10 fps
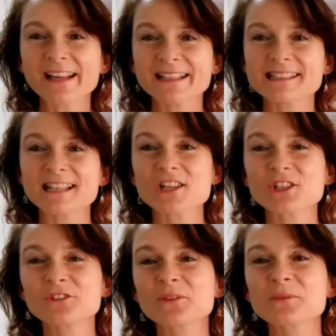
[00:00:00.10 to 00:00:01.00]
Hi, it's
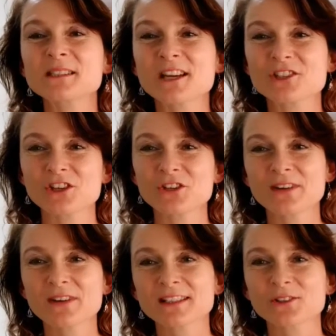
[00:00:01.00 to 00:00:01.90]
Sasha from
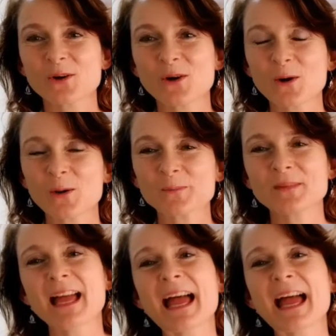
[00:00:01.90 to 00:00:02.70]
sashahareng.com,